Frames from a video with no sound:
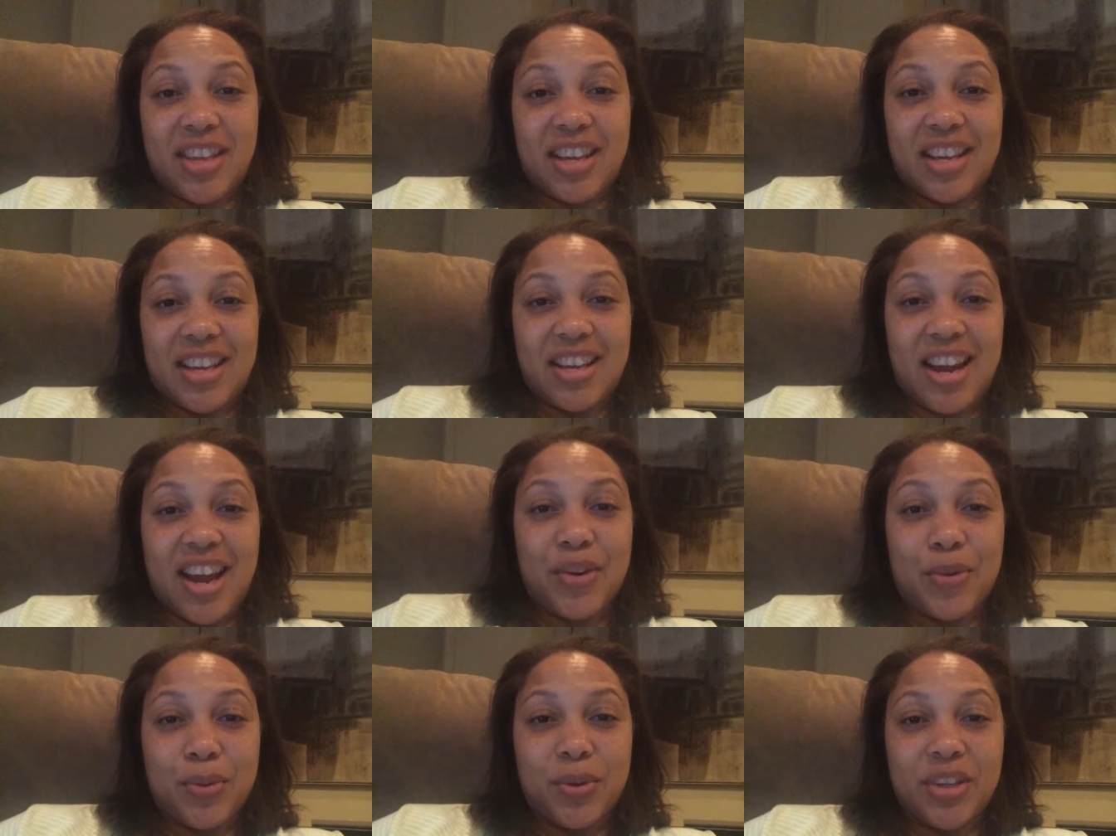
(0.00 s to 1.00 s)
and had
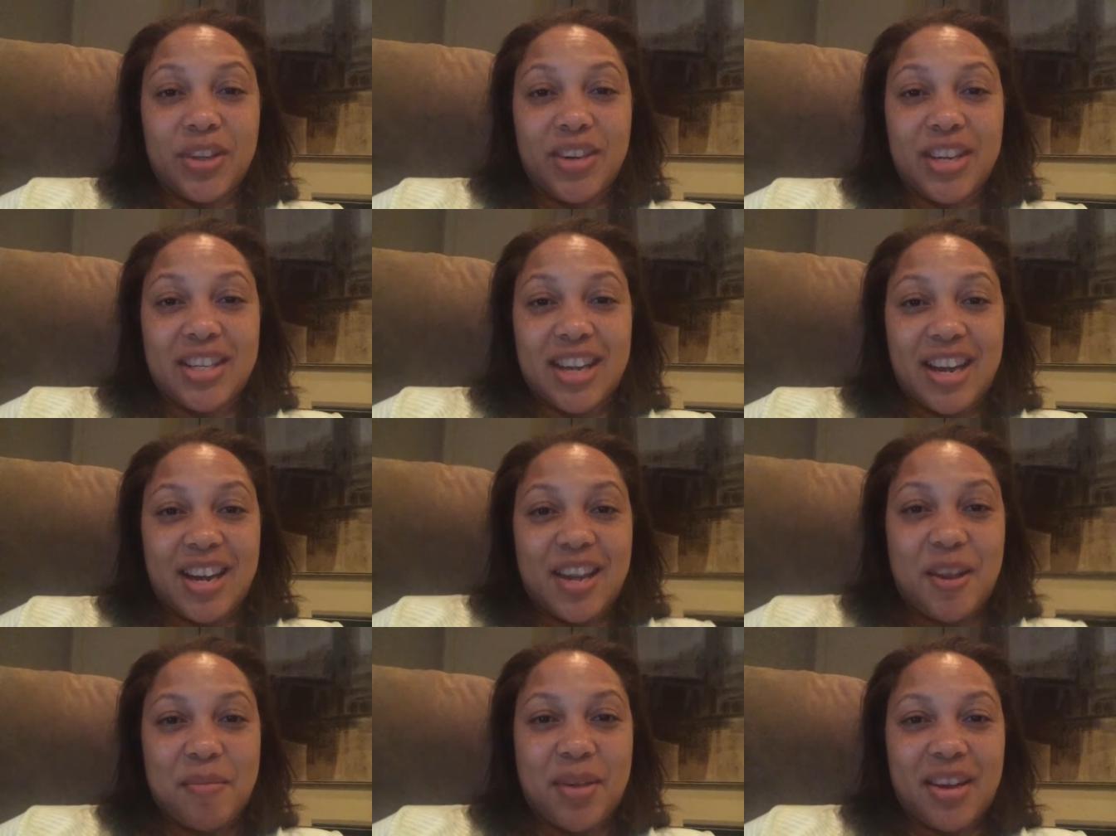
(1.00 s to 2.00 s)
a really great
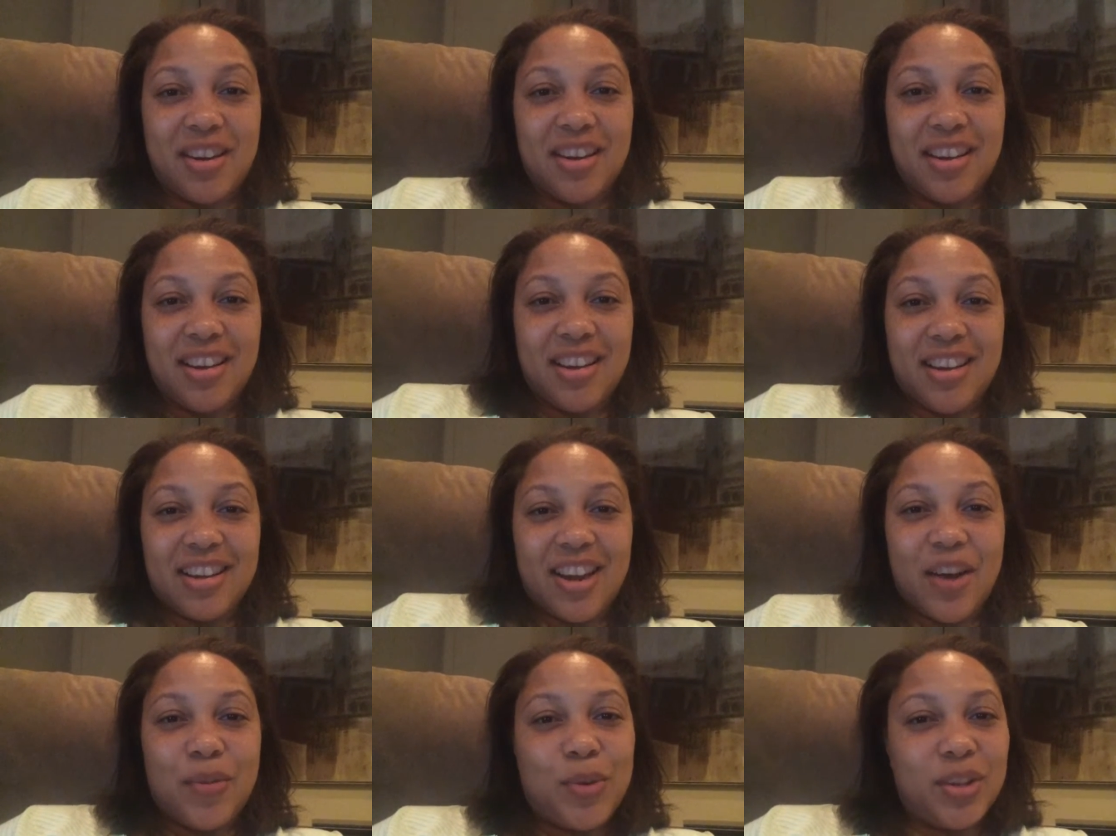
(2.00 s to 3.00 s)
time and got